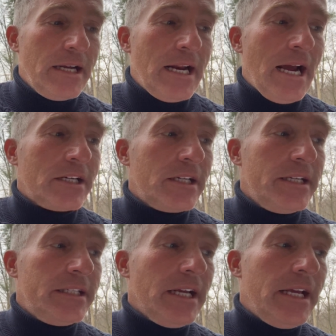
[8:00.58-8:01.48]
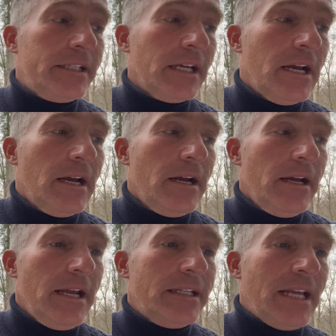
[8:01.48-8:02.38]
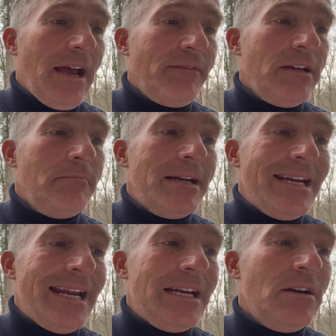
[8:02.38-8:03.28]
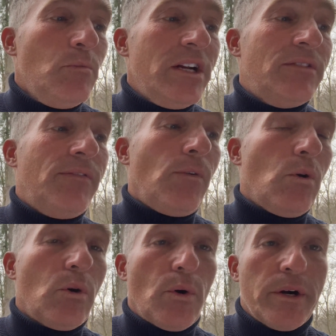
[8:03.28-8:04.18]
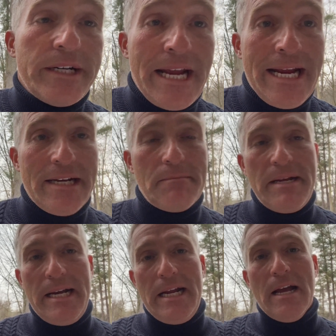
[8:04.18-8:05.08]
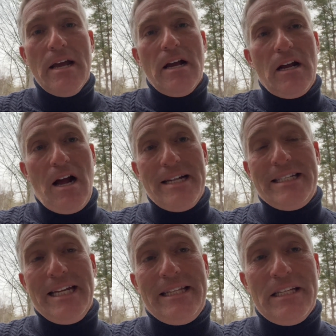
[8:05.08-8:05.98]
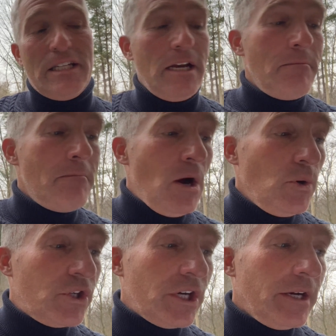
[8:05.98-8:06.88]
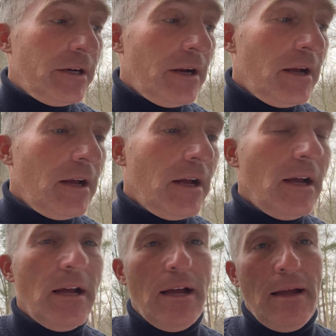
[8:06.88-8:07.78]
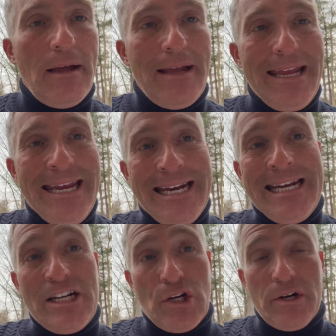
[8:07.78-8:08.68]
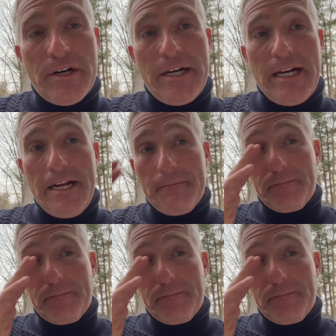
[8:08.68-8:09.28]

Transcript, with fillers: It actually says it's having been hidden, which foreordained, meaning God set this in motion in eternity.